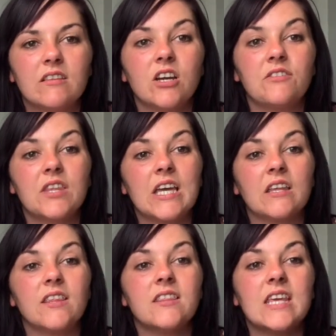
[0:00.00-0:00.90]
and I
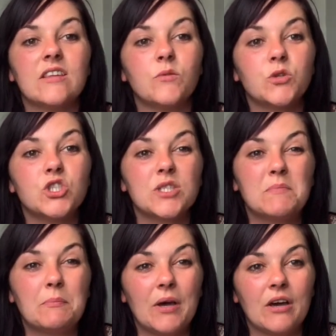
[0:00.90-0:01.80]
think that this would just
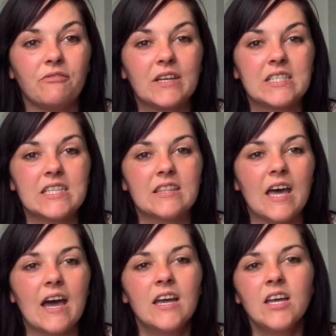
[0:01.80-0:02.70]
be perfect in
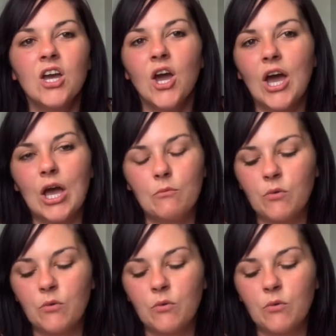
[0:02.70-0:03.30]
that.